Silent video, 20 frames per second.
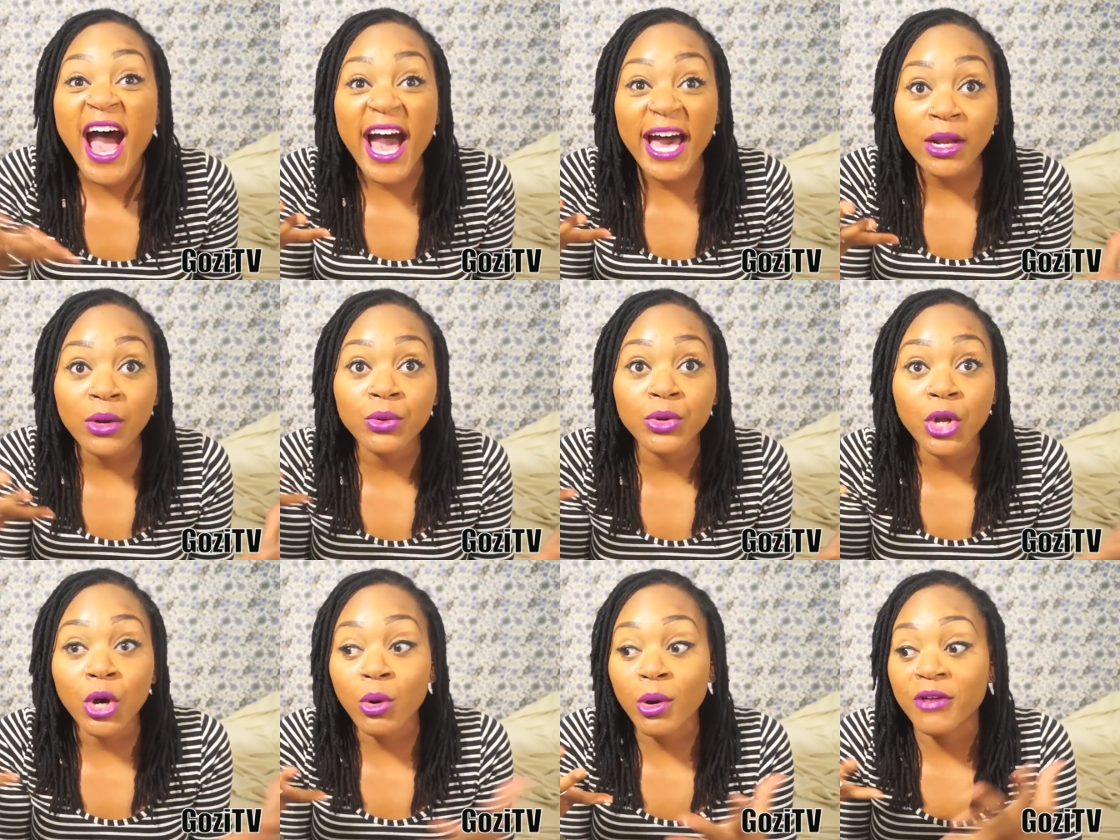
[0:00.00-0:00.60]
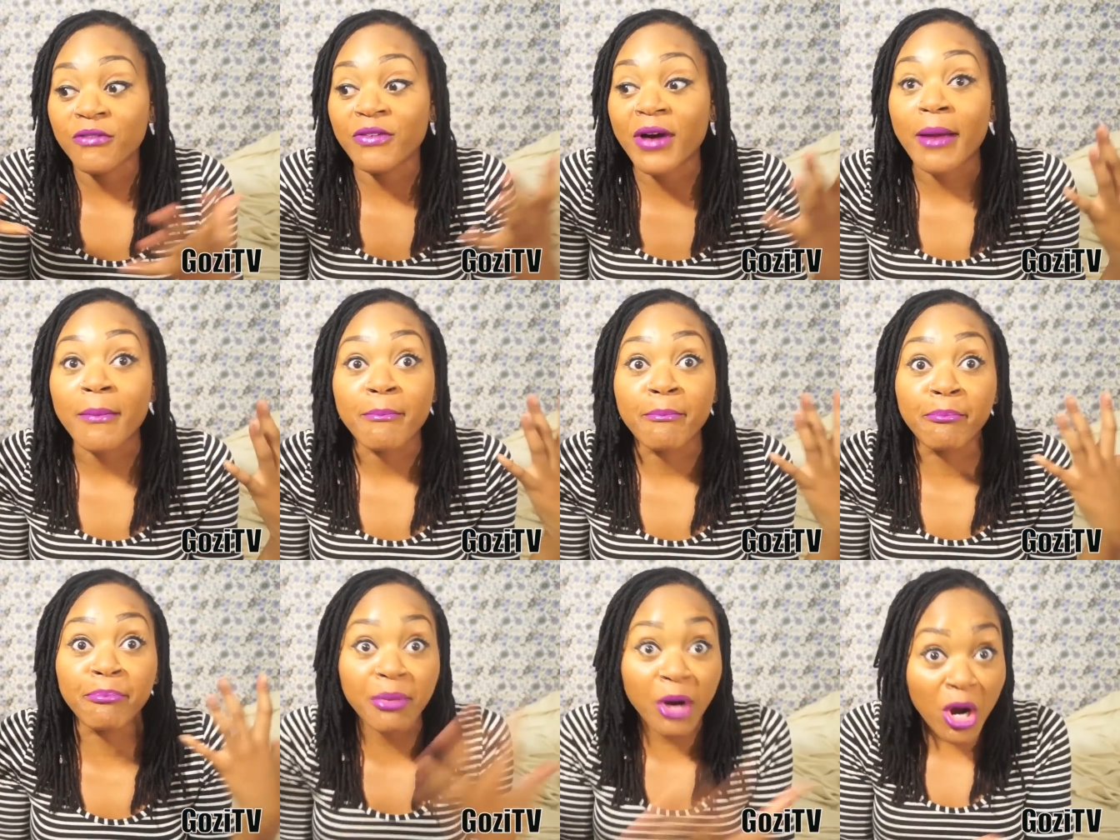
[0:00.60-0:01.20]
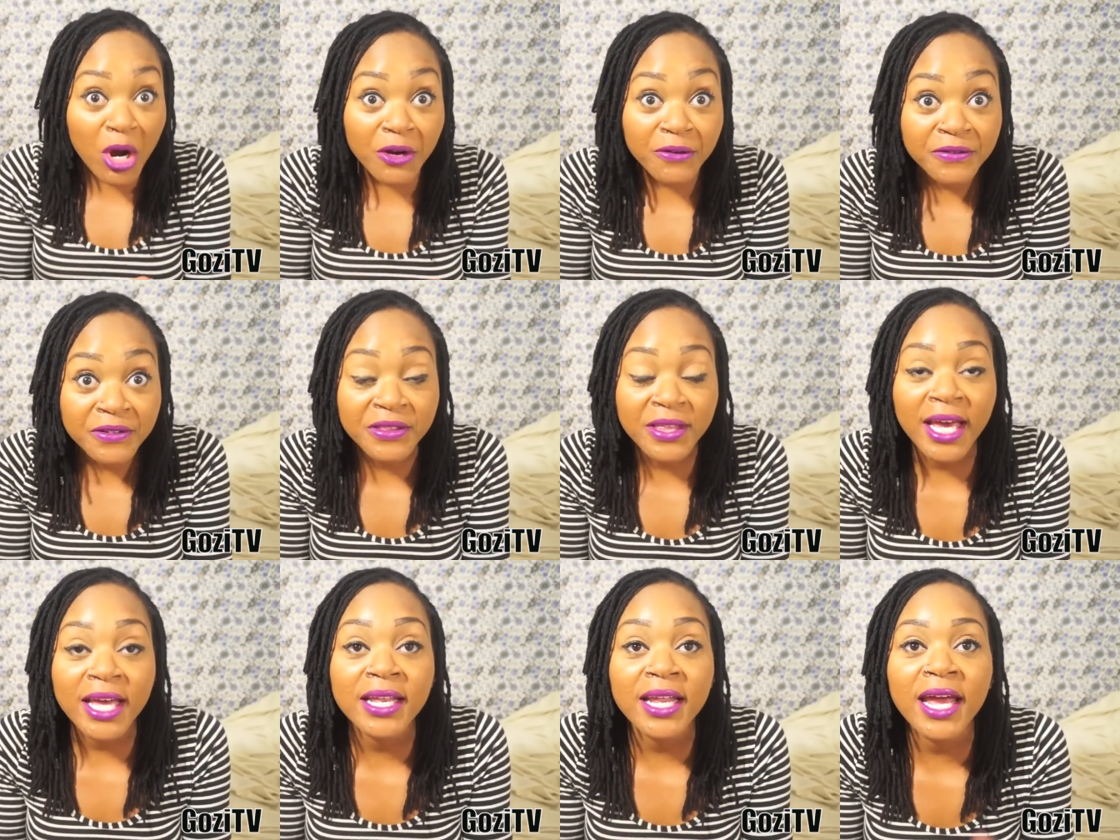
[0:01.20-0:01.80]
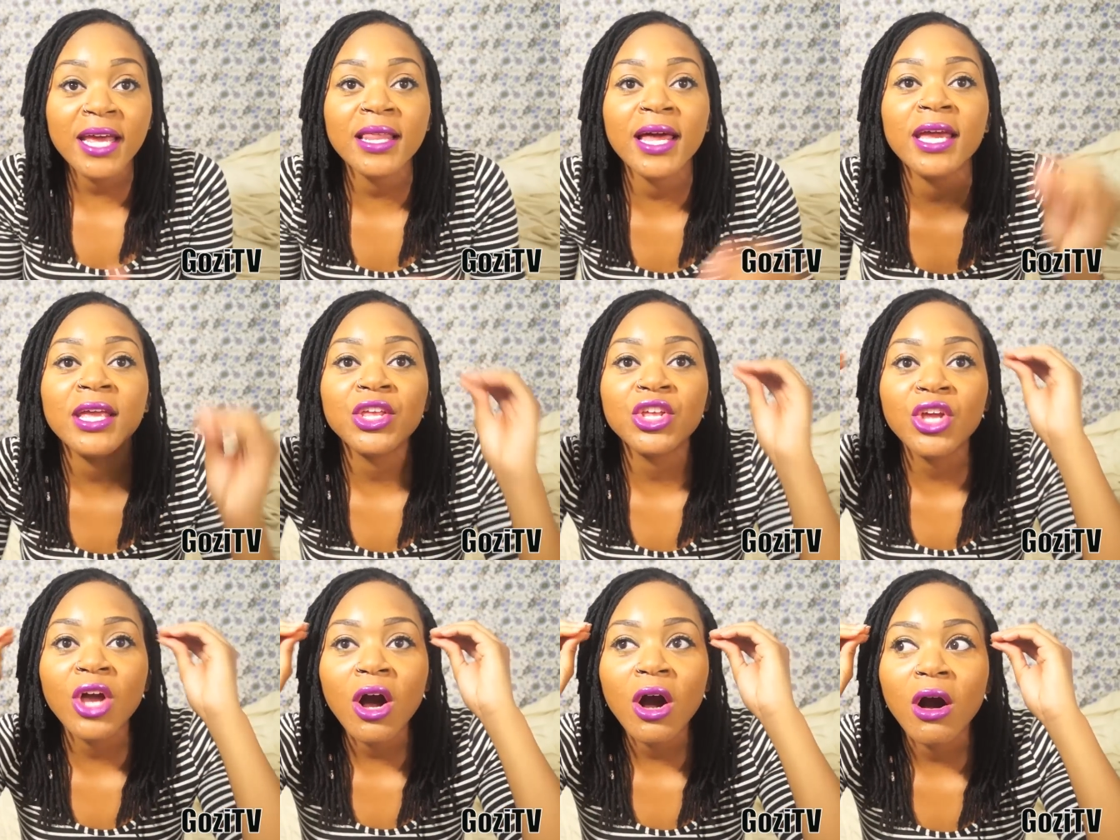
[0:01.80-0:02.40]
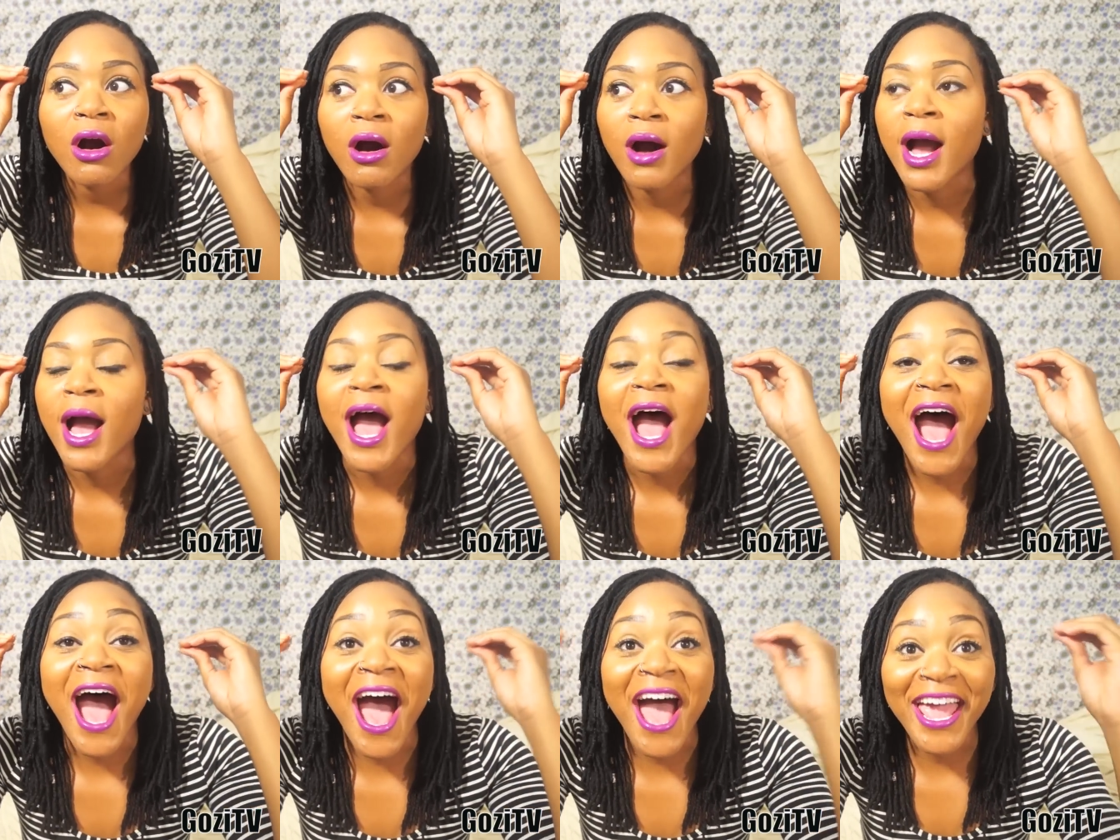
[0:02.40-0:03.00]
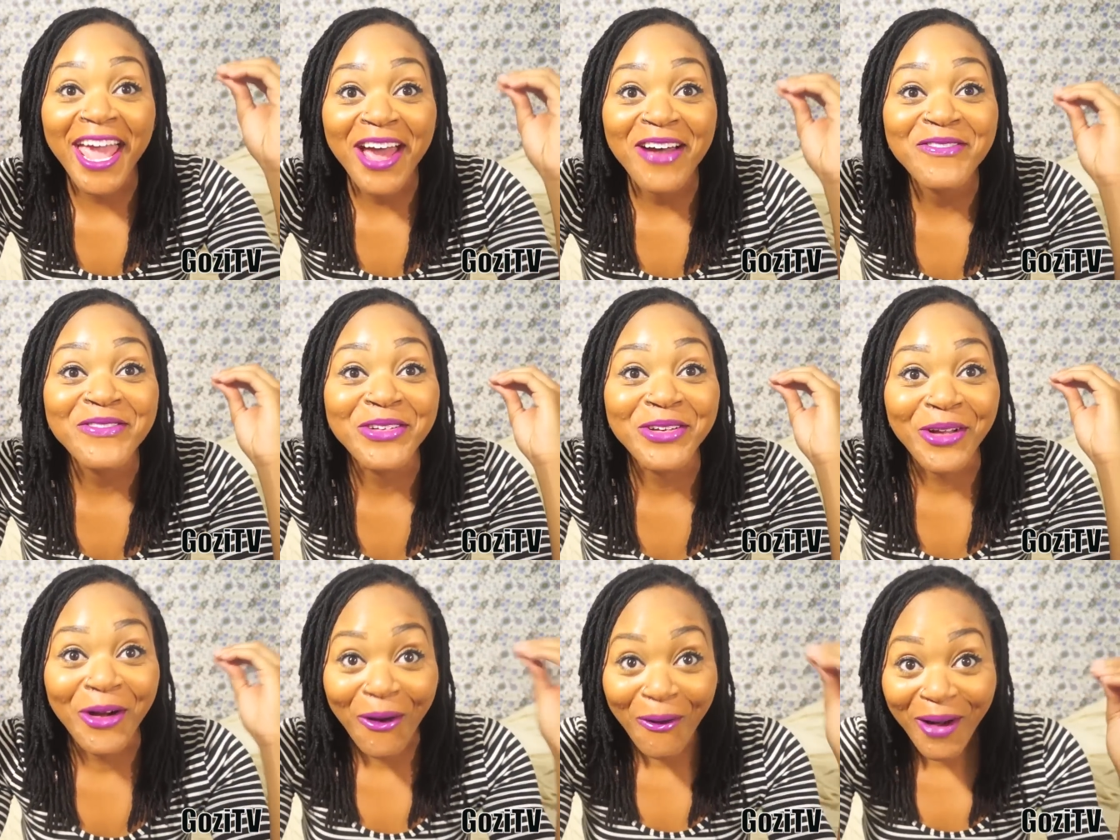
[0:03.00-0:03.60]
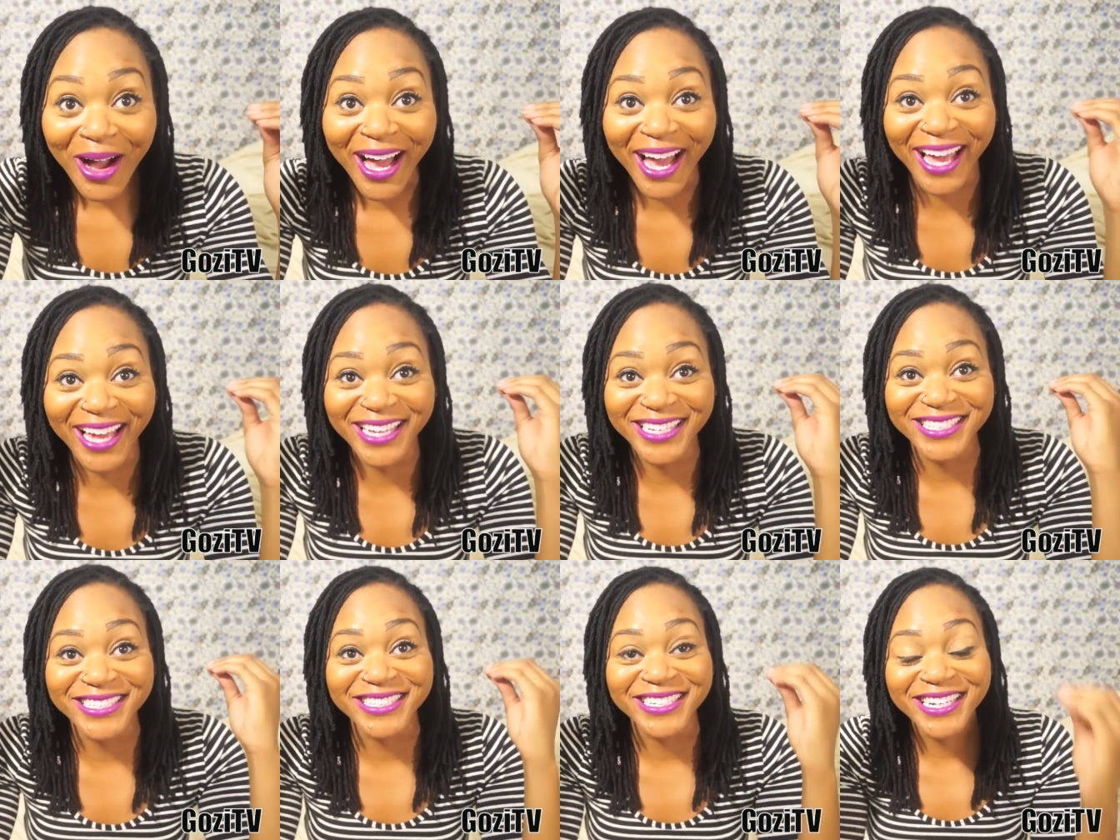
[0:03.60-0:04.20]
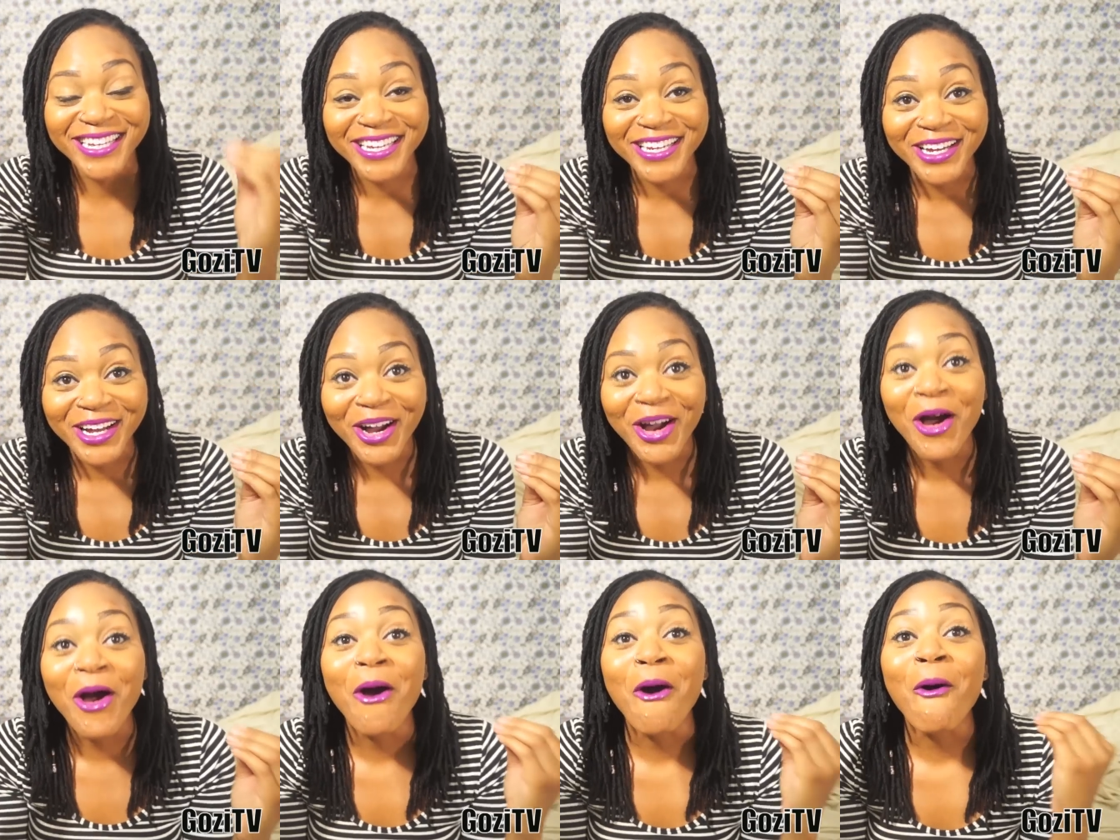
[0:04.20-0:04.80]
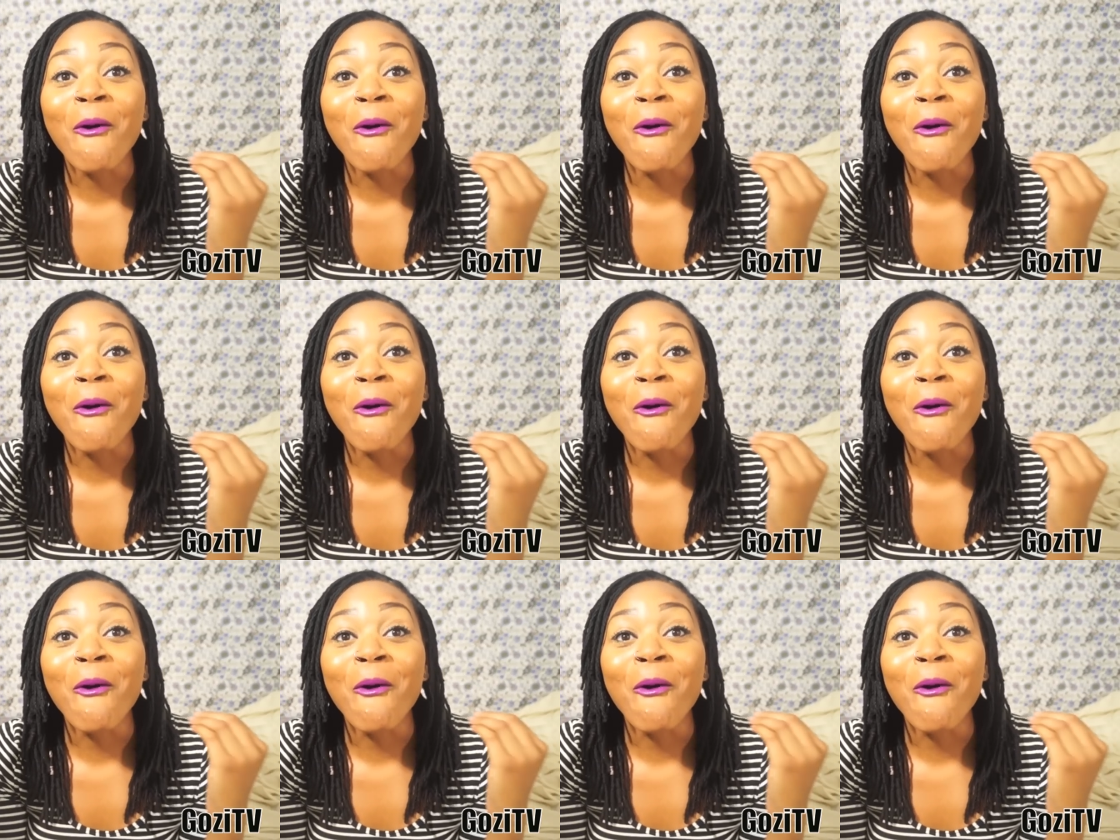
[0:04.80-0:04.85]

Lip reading: I don't know if I barfed that night. Like, y'all, I have no idea